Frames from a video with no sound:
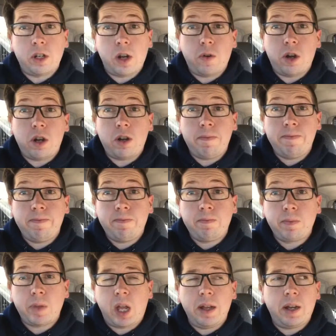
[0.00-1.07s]
So now we're home.
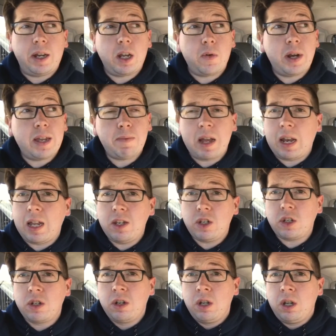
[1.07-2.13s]
I'm gonna go and eat my
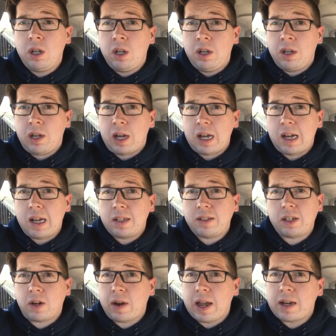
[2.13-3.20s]
lunch.
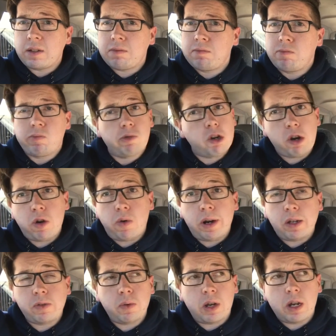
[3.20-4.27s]
Stick around. Don't know
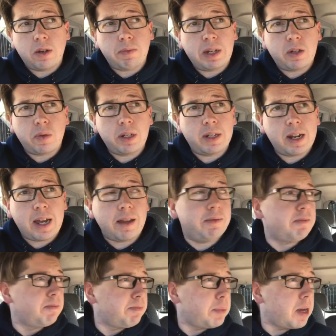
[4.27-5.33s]
what else we're gonna be doing today,
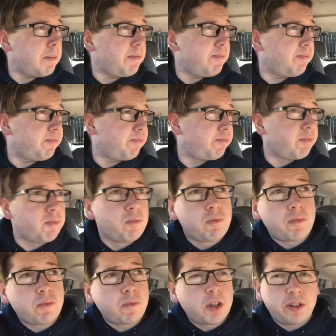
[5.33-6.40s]
but
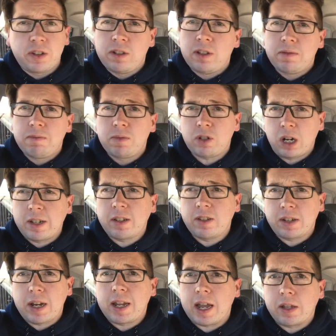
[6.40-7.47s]
it's nice
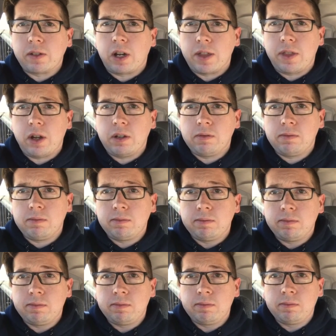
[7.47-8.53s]
and sunny outside though.
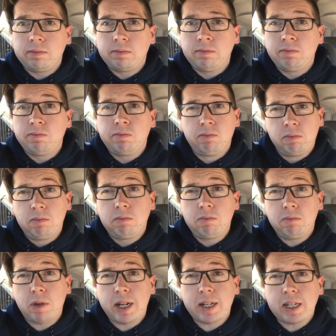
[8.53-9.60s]

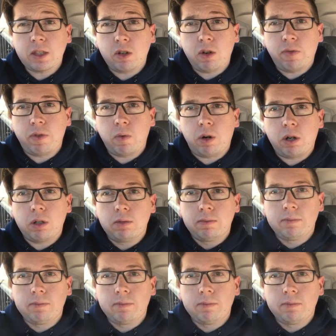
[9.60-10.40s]
Might take the dog for a walk.